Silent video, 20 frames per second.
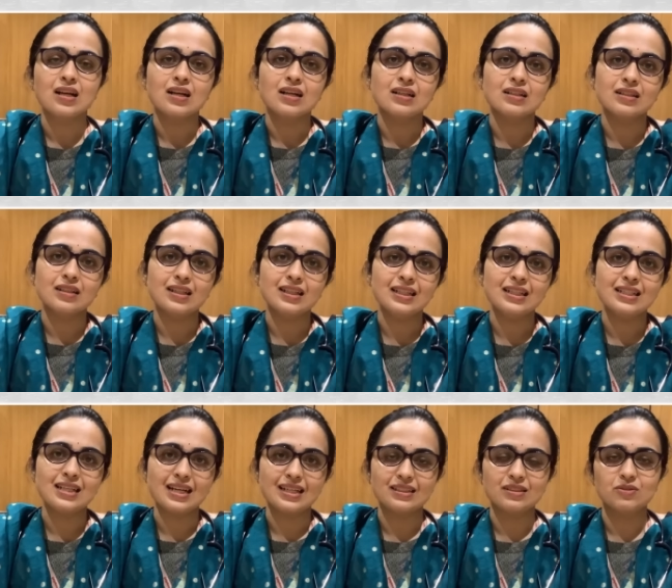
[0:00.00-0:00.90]
Early
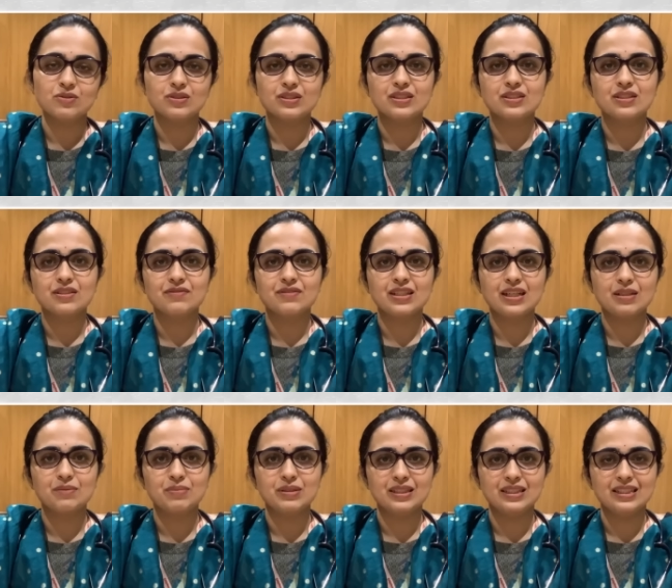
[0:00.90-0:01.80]
diagnosis of
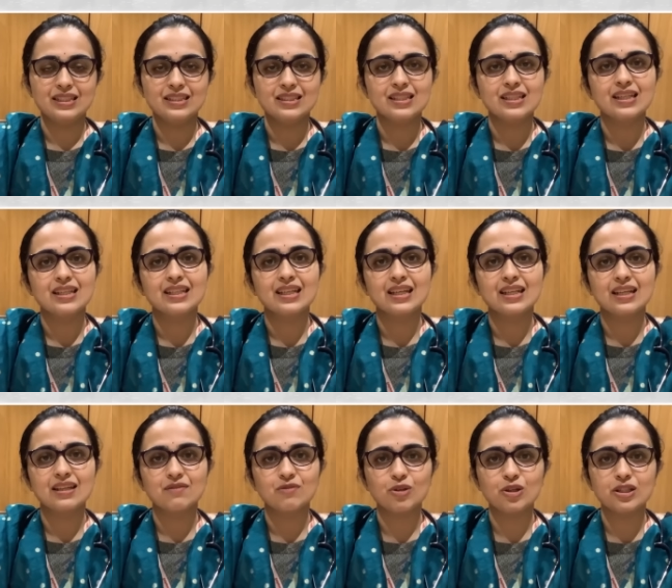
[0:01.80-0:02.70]
diabetes can
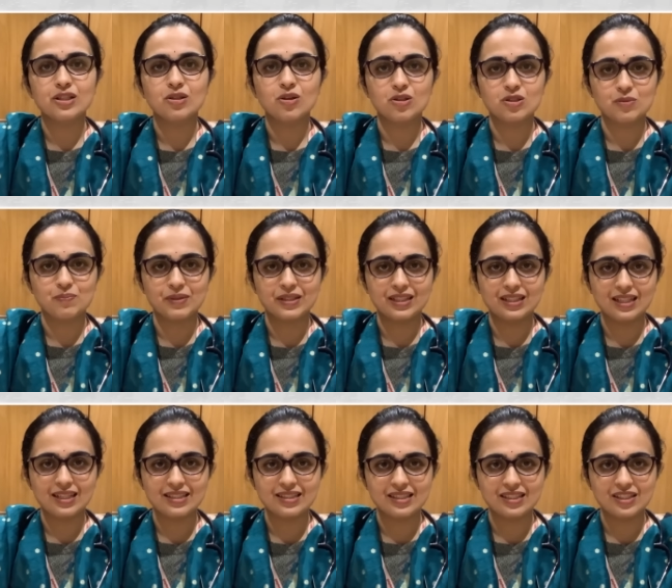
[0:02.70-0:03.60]
avoid
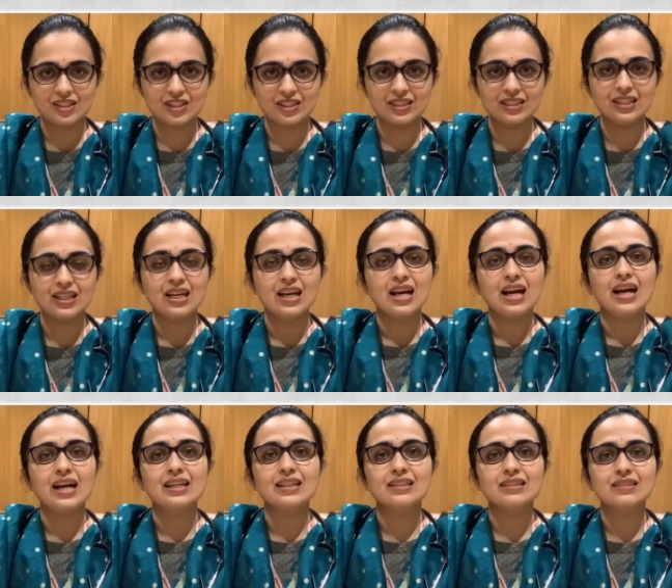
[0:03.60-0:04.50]
hospitalization
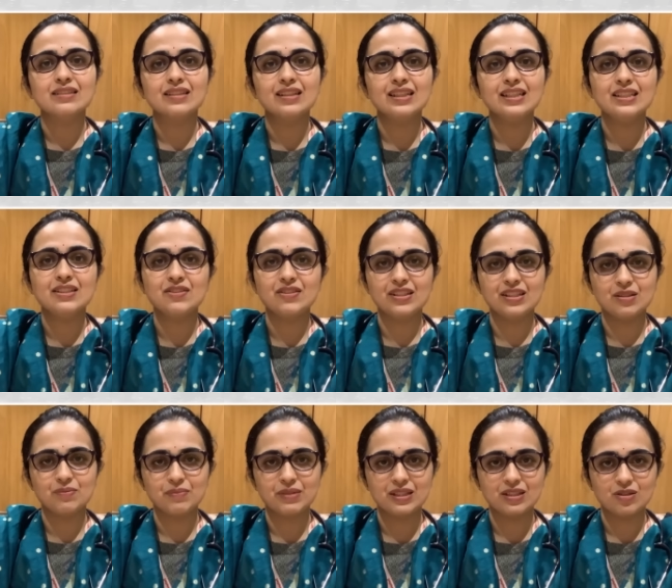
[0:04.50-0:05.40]
and early
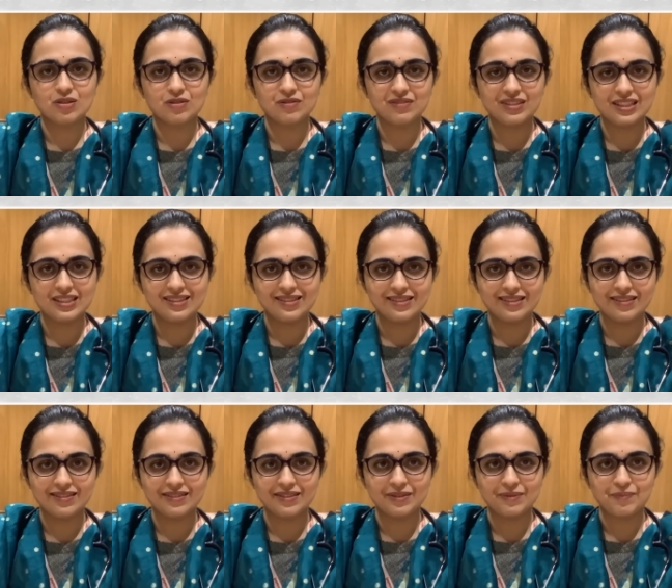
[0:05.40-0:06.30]
treatment of these
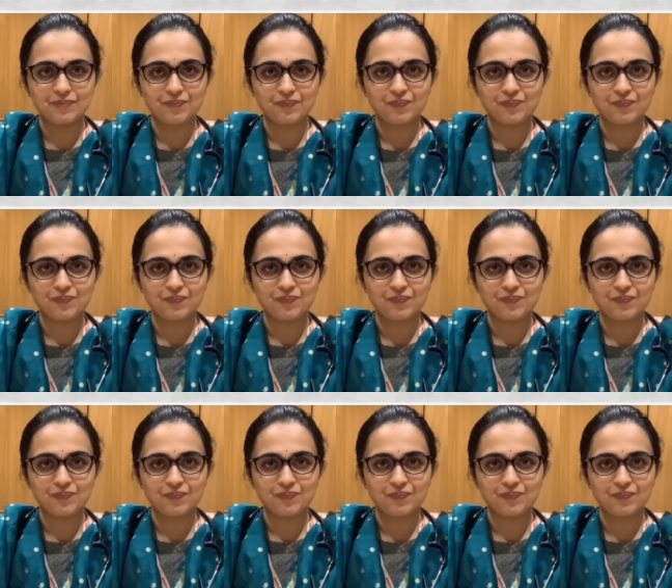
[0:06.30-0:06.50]
children.